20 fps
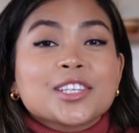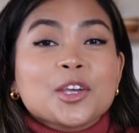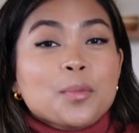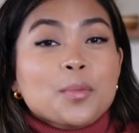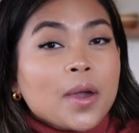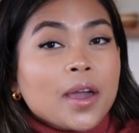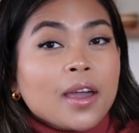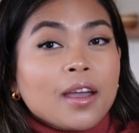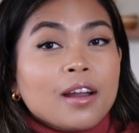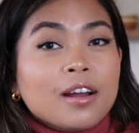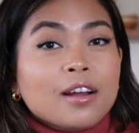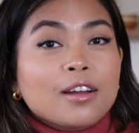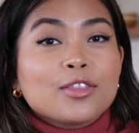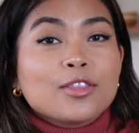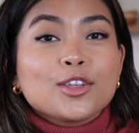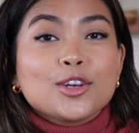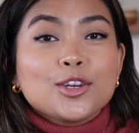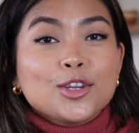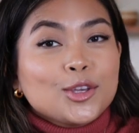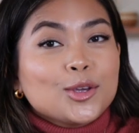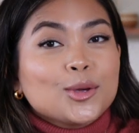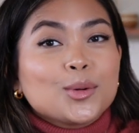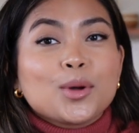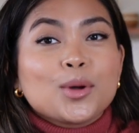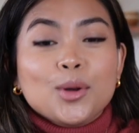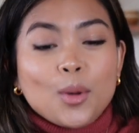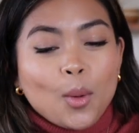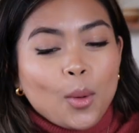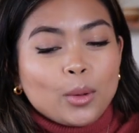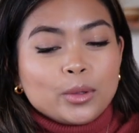compare the new
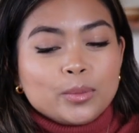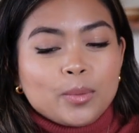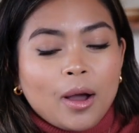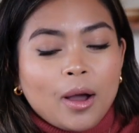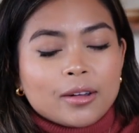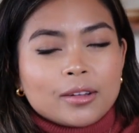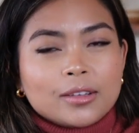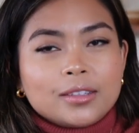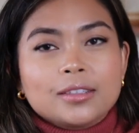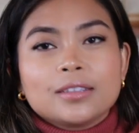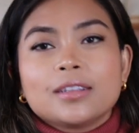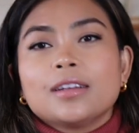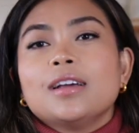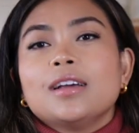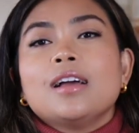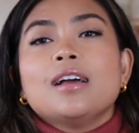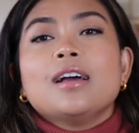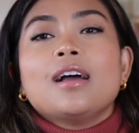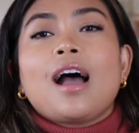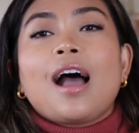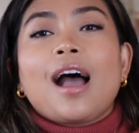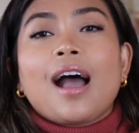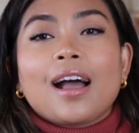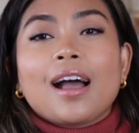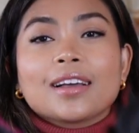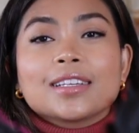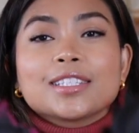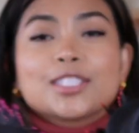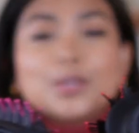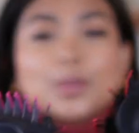and old model.
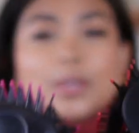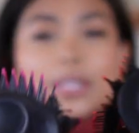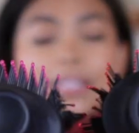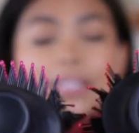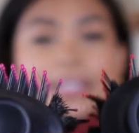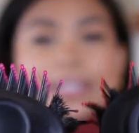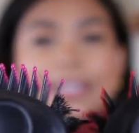As you can